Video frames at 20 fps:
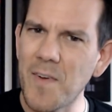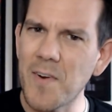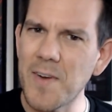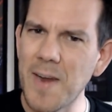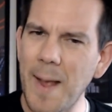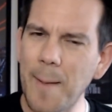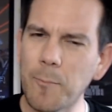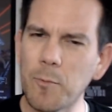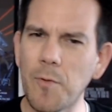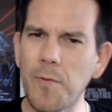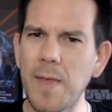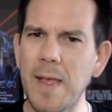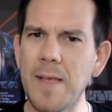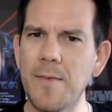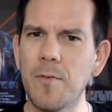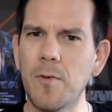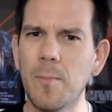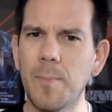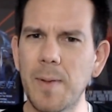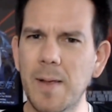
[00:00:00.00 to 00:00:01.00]
names with
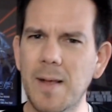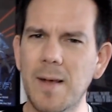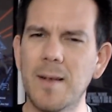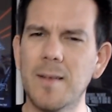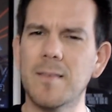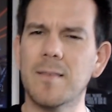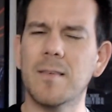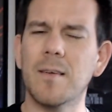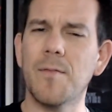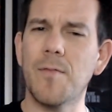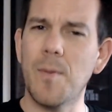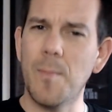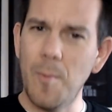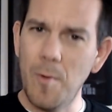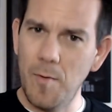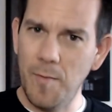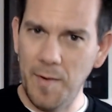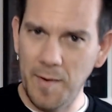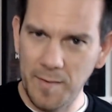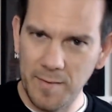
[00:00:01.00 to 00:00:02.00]
evil because of the
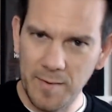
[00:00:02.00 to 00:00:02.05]
movies?